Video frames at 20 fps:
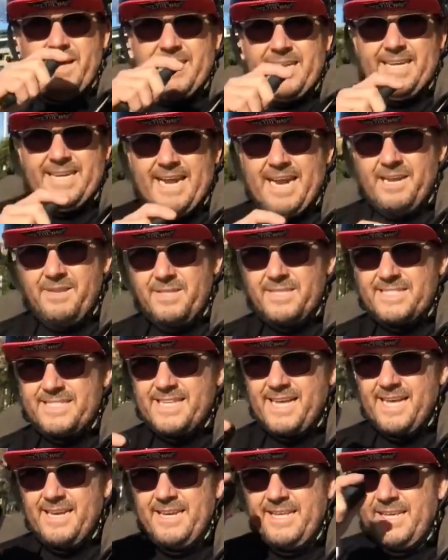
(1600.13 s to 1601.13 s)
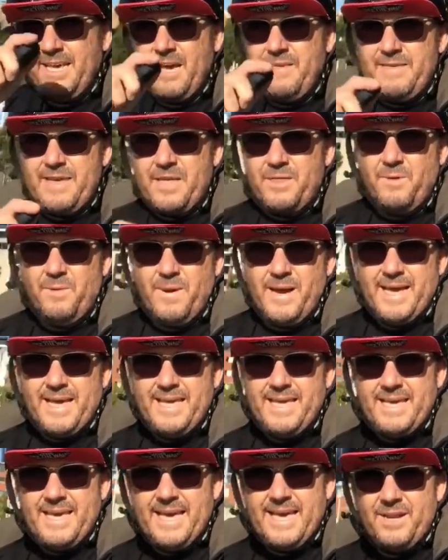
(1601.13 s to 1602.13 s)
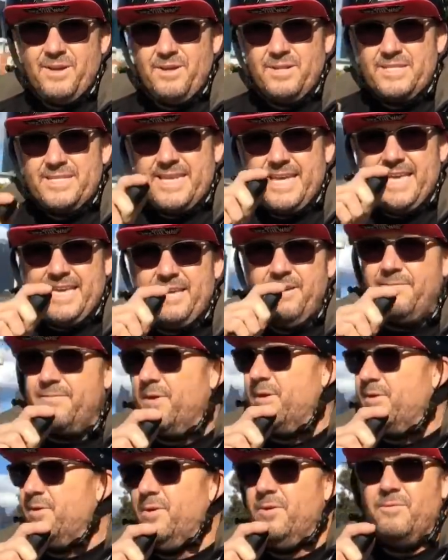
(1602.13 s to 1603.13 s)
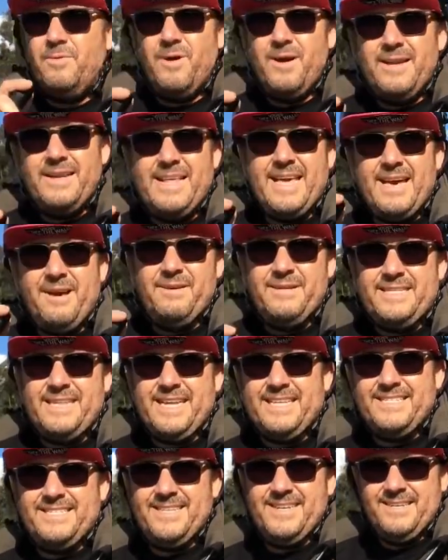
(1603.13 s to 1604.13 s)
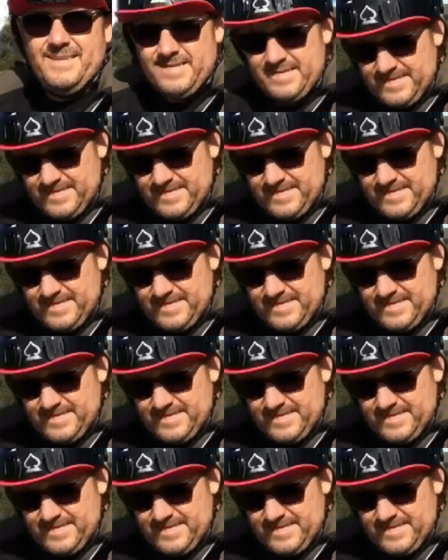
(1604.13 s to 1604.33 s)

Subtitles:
get out of the sun and go the other way, and I'll take it for a good ride now and test it.